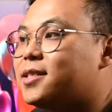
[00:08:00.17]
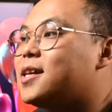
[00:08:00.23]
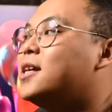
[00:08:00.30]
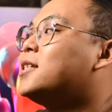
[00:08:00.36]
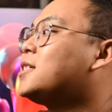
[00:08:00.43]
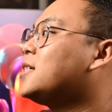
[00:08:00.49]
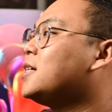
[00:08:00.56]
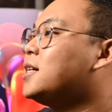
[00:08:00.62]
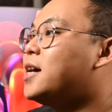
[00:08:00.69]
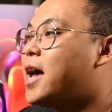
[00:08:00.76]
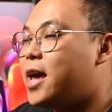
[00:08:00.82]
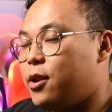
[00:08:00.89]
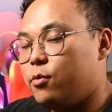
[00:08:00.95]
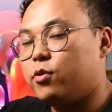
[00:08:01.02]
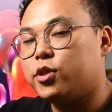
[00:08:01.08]
sensor
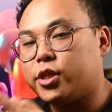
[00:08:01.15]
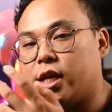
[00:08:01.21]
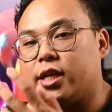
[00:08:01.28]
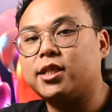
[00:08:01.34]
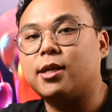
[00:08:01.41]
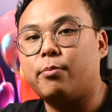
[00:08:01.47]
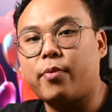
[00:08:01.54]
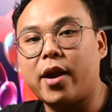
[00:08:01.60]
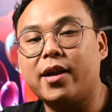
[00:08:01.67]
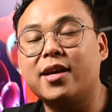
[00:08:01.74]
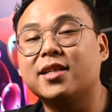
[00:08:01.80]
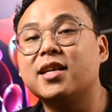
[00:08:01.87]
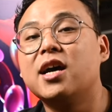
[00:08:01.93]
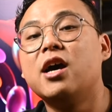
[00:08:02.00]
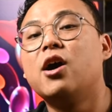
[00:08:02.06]
and it will change the
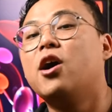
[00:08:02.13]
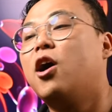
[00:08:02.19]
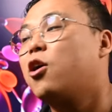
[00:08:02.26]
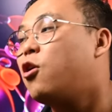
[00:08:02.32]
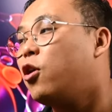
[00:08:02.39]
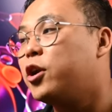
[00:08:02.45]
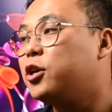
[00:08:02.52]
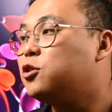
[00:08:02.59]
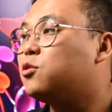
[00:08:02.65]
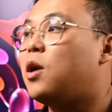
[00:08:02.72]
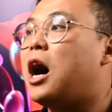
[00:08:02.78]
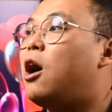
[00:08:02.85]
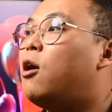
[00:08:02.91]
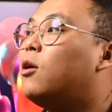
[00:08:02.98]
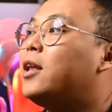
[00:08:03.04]
brightness according to
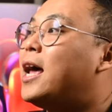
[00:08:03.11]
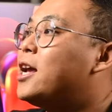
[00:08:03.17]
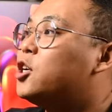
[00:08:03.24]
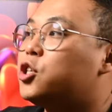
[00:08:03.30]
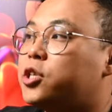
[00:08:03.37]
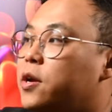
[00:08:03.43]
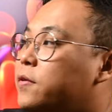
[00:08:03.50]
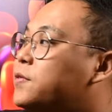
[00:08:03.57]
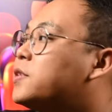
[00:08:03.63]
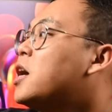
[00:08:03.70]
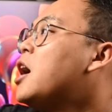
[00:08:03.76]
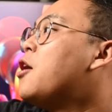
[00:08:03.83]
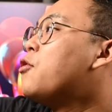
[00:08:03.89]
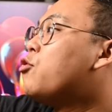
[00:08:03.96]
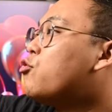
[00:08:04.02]
how light shifts
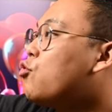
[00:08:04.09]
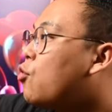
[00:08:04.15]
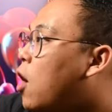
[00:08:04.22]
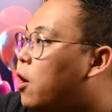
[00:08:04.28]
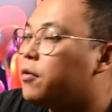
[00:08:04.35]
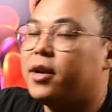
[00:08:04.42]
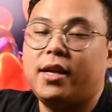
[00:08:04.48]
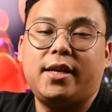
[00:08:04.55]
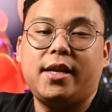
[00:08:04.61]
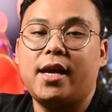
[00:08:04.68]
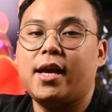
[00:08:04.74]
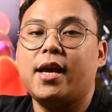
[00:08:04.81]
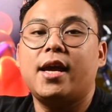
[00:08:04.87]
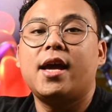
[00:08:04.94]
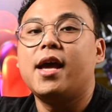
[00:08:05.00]
throughout the
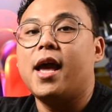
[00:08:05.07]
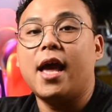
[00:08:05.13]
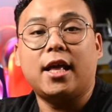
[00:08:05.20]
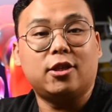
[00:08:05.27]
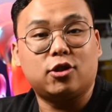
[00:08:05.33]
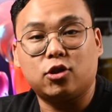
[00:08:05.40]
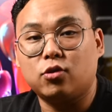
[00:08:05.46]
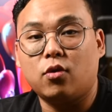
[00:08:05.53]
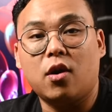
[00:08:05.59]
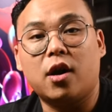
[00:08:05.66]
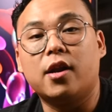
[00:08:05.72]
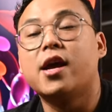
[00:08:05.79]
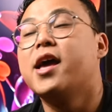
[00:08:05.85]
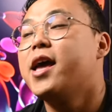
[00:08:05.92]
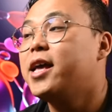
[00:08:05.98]
day and so
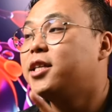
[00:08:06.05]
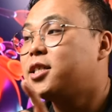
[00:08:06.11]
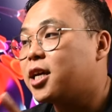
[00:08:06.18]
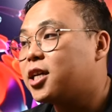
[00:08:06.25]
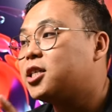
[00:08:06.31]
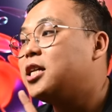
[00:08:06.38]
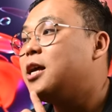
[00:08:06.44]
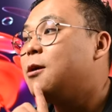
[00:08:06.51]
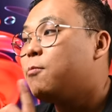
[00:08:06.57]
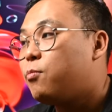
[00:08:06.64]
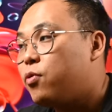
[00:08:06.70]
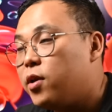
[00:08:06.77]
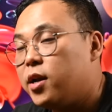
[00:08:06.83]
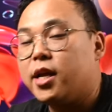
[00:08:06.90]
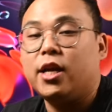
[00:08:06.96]
on. It's actually
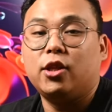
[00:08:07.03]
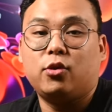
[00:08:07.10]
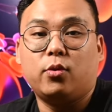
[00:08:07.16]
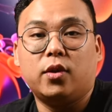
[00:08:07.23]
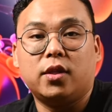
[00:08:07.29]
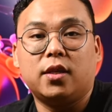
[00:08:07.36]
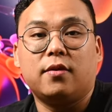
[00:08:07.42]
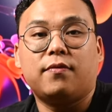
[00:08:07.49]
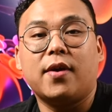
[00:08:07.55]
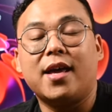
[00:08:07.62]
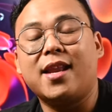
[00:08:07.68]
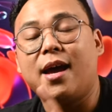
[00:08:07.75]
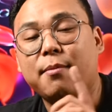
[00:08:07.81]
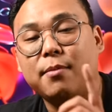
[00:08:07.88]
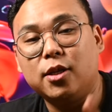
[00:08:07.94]
pretty intuitive
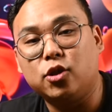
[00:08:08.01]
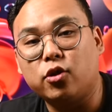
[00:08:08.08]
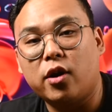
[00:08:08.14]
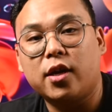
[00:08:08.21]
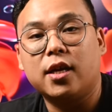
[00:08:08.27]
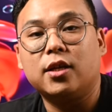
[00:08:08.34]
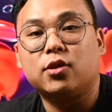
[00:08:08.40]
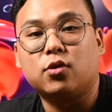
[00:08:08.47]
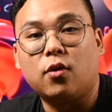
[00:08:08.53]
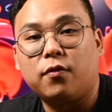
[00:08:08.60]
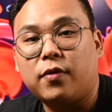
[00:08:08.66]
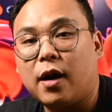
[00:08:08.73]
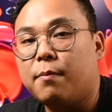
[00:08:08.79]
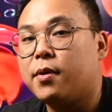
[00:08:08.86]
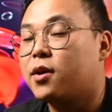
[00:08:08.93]
and I'm enjoying it so
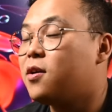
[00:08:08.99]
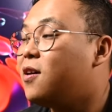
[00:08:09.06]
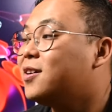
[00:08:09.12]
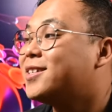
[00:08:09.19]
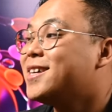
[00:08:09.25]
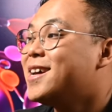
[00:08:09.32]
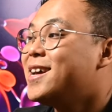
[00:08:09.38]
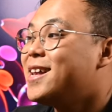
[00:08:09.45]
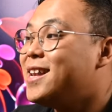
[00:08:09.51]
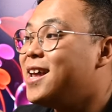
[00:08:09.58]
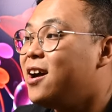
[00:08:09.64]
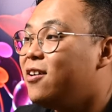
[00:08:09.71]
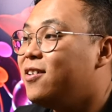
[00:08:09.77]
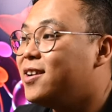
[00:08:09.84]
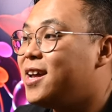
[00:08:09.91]
far because
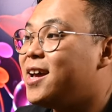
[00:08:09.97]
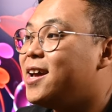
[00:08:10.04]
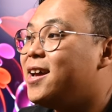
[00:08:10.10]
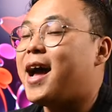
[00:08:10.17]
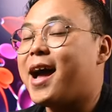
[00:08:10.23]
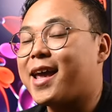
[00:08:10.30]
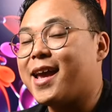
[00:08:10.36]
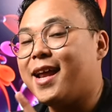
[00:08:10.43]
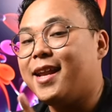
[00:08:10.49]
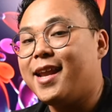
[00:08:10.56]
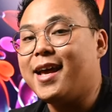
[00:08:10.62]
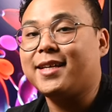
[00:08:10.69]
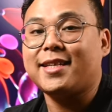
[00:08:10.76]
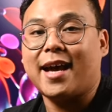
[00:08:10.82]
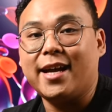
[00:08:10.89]
nowadays I get
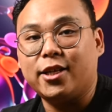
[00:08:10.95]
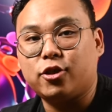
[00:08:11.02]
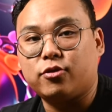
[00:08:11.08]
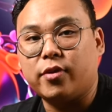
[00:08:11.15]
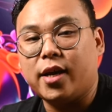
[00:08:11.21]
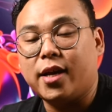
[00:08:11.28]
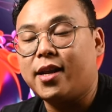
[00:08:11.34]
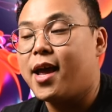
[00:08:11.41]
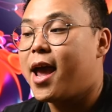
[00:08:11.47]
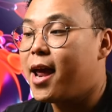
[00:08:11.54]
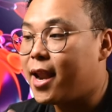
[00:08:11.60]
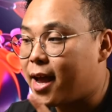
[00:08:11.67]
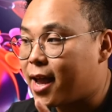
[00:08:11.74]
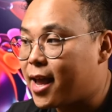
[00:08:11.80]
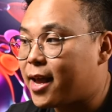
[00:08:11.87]
less eye strain
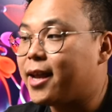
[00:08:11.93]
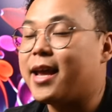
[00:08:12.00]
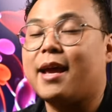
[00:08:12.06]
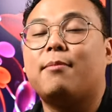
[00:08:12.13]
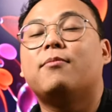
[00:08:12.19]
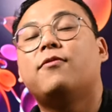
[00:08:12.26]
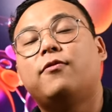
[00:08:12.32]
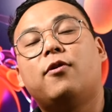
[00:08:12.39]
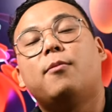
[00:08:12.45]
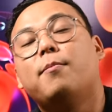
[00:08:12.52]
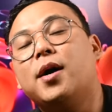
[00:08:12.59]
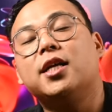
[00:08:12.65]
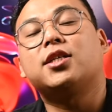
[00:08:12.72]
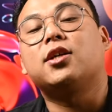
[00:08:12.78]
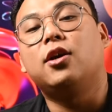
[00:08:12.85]
and I can game for
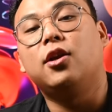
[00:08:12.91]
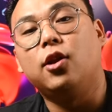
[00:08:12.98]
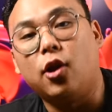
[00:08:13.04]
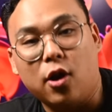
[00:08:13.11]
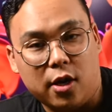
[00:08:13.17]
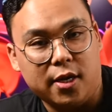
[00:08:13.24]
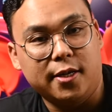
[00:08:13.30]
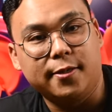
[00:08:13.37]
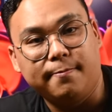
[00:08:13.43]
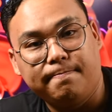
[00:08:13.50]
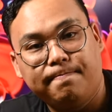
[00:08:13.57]
much longer.